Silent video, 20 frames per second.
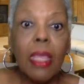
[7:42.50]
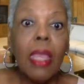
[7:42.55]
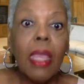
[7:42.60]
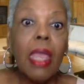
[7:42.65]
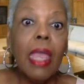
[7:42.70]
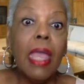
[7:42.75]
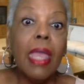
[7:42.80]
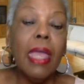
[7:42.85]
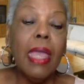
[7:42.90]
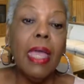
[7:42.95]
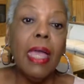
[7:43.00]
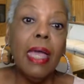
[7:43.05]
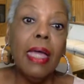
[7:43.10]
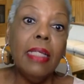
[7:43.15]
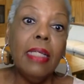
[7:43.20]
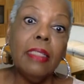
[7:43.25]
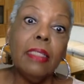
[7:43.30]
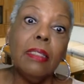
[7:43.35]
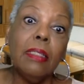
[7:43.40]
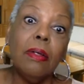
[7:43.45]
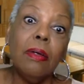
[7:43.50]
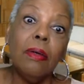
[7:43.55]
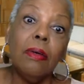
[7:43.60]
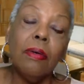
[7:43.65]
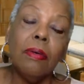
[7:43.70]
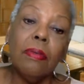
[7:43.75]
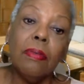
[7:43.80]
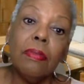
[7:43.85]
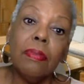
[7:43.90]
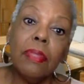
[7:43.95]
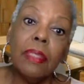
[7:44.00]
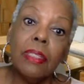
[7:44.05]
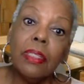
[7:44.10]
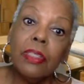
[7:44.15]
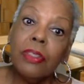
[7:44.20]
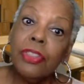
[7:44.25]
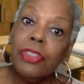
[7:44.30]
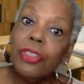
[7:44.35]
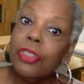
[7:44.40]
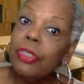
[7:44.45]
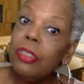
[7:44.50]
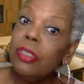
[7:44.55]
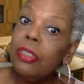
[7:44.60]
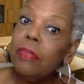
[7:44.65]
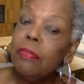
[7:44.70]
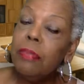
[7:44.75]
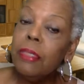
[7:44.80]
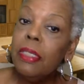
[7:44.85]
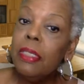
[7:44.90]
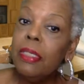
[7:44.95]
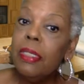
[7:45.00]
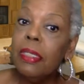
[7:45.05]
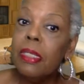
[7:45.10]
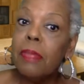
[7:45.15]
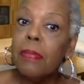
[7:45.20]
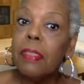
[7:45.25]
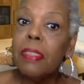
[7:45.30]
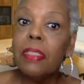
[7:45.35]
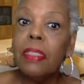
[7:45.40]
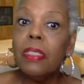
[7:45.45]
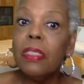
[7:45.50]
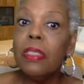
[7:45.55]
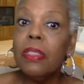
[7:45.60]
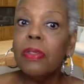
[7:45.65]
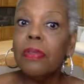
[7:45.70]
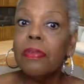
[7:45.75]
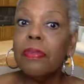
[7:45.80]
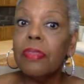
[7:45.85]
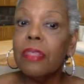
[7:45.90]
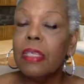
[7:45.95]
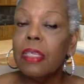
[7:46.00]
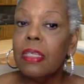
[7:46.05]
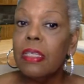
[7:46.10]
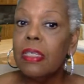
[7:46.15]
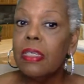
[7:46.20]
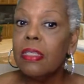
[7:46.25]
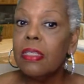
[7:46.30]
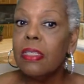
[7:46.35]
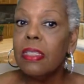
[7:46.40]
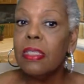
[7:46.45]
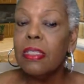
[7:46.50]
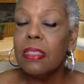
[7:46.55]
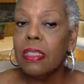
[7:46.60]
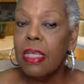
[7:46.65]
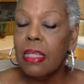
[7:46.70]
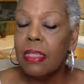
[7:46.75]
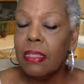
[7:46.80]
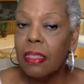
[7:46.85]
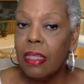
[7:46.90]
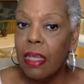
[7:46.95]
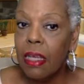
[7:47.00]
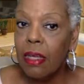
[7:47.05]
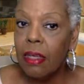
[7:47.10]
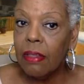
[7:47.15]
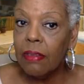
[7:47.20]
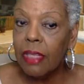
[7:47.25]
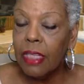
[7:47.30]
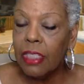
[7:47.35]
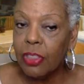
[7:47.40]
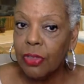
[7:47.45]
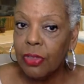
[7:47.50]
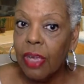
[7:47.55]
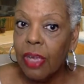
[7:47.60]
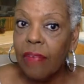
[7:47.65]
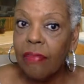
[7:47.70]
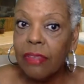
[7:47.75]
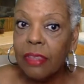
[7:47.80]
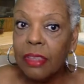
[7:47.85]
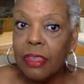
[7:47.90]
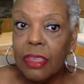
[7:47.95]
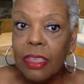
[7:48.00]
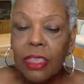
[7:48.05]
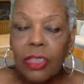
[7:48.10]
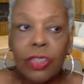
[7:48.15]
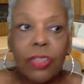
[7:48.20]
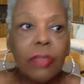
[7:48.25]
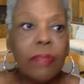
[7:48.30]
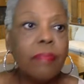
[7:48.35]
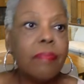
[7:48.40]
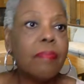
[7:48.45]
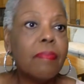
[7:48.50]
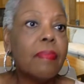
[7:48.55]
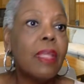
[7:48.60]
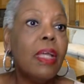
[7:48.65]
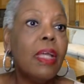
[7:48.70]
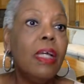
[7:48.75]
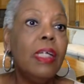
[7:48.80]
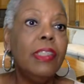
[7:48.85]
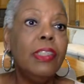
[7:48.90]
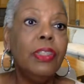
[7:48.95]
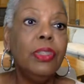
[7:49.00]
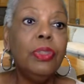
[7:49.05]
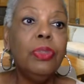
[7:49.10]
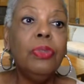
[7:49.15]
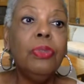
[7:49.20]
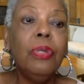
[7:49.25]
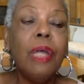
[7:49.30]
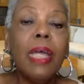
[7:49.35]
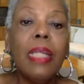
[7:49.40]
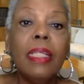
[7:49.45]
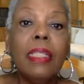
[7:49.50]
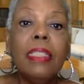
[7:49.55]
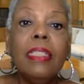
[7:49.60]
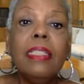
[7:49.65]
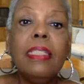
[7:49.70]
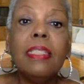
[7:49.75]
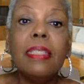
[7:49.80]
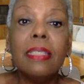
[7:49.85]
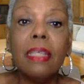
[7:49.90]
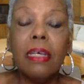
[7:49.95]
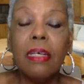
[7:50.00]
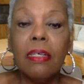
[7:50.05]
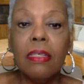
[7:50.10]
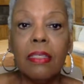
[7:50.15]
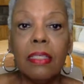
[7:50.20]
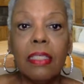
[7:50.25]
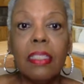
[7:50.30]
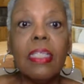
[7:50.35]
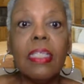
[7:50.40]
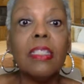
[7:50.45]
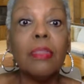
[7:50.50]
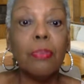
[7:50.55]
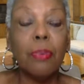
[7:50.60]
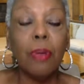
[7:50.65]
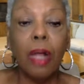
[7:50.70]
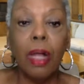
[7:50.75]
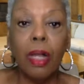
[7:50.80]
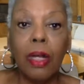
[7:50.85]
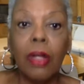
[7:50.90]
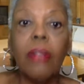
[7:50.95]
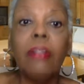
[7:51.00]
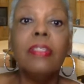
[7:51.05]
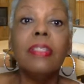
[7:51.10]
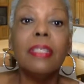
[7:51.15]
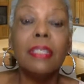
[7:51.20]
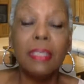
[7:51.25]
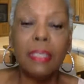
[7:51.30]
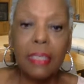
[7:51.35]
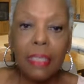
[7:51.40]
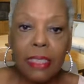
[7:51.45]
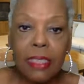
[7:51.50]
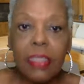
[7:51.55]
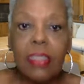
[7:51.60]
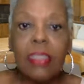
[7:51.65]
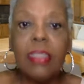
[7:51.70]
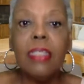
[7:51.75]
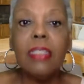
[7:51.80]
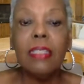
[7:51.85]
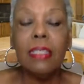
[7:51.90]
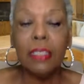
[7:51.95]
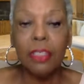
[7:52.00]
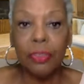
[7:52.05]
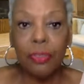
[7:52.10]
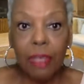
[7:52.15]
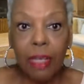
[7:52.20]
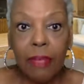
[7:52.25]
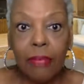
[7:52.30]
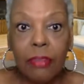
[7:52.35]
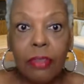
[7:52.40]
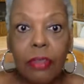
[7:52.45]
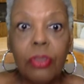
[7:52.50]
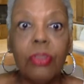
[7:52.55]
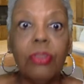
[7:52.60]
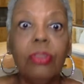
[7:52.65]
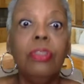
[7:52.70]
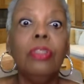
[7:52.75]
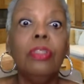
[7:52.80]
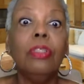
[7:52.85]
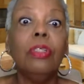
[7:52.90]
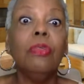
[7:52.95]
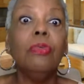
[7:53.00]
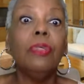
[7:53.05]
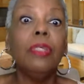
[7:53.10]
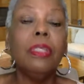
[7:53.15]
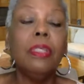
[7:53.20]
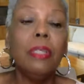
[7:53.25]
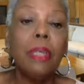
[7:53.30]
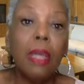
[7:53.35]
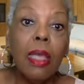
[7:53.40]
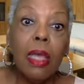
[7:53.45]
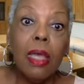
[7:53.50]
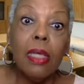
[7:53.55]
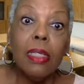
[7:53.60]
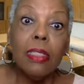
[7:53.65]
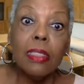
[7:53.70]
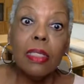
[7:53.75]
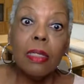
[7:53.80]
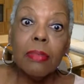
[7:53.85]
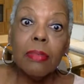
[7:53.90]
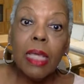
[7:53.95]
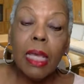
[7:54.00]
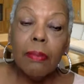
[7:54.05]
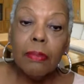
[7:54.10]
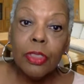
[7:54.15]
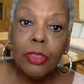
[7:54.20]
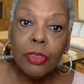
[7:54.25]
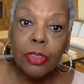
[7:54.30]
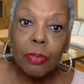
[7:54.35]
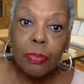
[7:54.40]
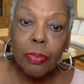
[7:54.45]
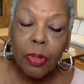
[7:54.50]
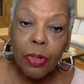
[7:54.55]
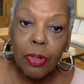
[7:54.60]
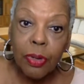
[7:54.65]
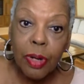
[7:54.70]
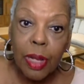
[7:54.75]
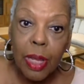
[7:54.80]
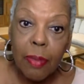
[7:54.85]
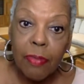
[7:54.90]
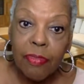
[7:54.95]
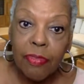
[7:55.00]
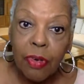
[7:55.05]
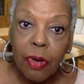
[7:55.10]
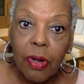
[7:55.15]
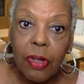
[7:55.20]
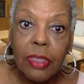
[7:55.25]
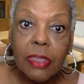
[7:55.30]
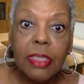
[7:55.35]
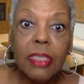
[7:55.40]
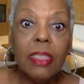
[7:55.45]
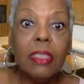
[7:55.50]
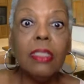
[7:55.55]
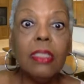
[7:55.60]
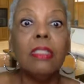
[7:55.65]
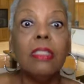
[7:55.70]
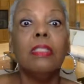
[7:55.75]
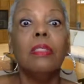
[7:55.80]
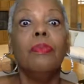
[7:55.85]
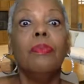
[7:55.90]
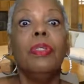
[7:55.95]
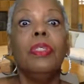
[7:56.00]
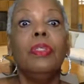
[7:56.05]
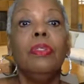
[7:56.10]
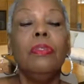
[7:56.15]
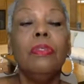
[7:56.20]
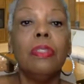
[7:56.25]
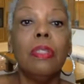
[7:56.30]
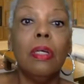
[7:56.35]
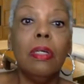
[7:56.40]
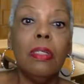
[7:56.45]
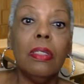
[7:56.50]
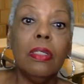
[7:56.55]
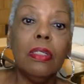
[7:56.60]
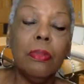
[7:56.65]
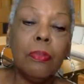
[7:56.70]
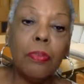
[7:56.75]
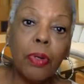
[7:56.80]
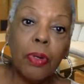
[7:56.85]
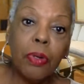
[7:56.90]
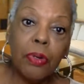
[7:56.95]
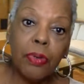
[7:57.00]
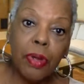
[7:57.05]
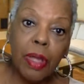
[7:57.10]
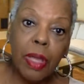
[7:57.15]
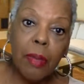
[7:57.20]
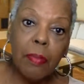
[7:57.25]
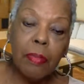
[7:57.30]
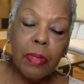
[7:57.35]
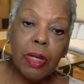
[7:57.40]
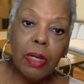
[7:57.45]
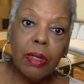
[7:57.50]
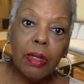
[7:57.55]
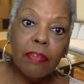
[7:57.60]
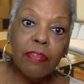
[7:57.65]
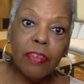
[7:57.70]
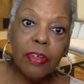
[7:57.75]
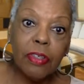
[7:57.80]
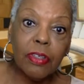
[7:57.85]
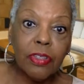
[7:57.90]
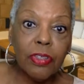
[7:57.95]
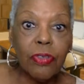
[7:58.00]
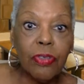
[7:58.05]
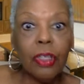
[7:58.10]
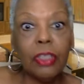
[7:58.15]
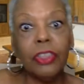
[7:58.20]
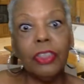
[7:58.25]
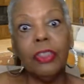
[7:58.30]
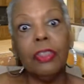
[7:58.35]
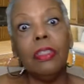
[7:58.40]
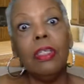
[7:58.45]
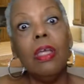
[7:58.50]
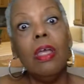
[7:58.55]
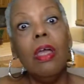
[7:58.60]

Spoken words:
And that you should be limiting your things and that you have to teach to at least 6 priorities, 6 things that you have to do. You know, we sometimes use a program for attendance, and we use another program for instruction.